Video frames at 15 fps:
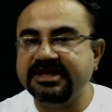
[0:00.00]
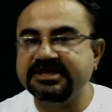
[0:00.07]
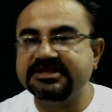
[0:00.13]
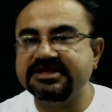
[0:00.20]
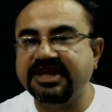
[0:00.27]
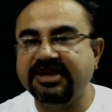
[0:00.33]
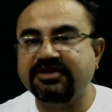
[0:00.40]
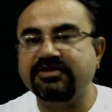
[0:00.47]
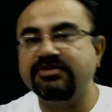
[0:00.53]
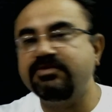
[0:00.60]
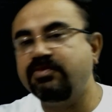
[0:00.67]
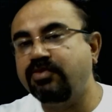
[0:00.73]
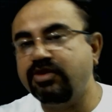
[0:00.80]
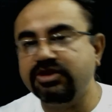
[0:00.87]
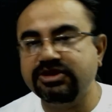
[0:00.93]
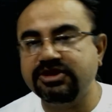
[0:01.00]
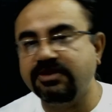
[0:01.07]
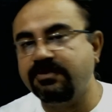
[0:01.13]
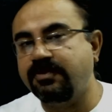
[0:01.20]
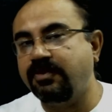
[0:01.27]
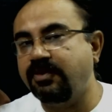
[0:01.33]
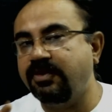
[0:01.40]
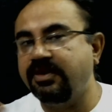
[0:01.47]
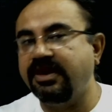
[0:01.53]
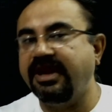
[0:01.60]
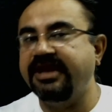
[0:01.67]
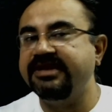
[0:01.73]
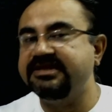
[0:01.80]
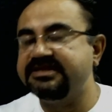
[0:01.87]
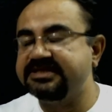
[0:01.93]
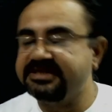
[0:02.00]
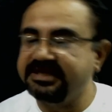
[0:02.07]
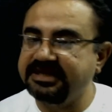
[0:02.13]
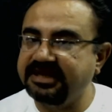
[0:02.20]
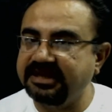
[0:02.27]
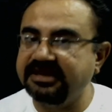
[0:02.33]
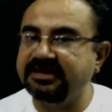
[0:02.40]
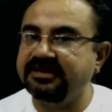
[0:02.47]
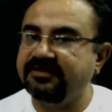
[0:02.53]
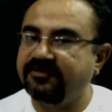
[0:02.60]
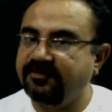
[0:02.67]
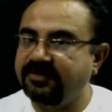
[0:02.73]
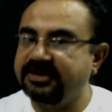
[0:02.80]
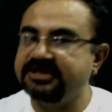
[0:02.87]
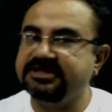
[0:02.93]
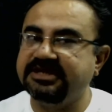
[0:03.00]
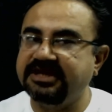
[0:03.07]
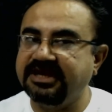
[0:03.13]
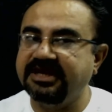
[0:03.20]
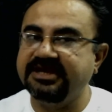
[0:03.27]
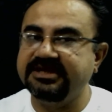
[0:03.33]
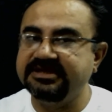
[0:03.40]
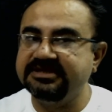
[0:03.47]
is there on both the pole and single flagellum